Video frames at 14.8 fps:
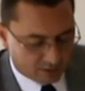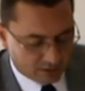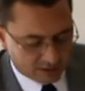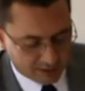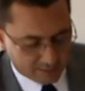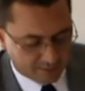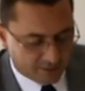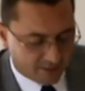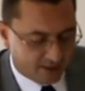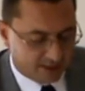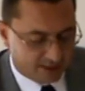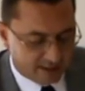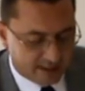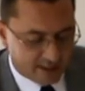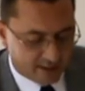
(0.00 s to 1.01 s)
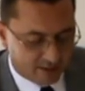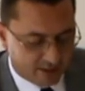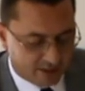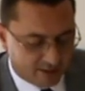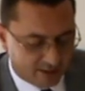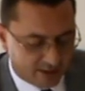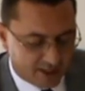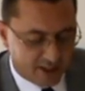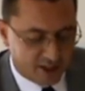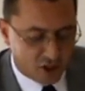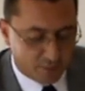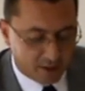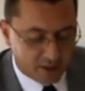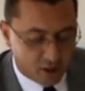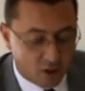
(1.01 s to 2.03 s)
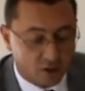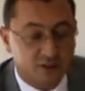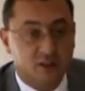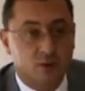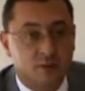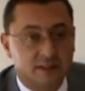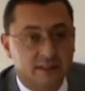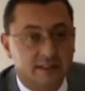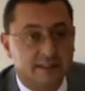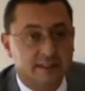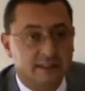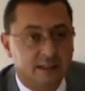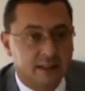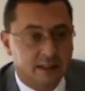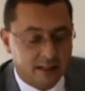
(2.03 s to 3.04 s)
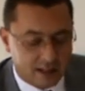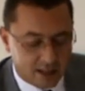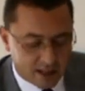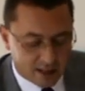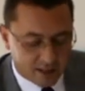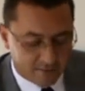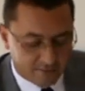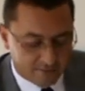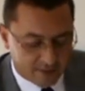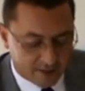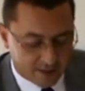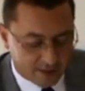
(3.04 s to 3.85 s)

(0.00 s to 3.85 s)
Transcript: in some further detail the, the economic consequences of uh,